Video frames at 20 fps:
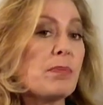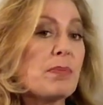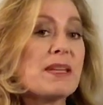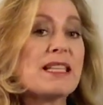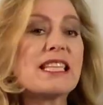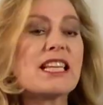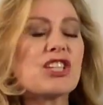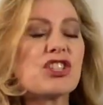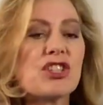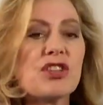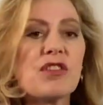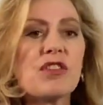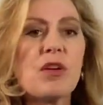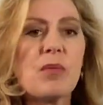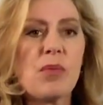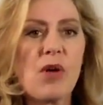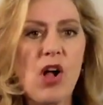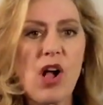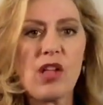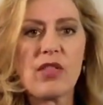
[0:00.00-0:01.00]
position of the
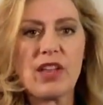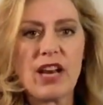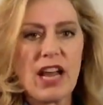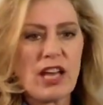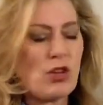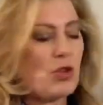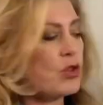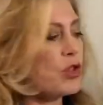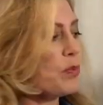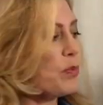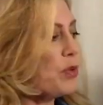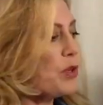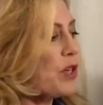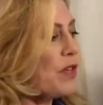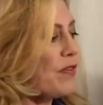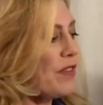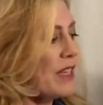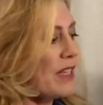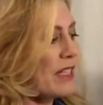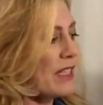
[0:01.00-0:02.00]
ball that I used
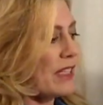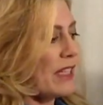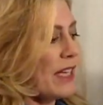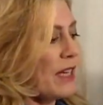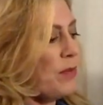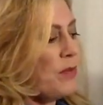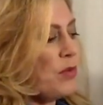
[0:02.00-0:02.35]
previously,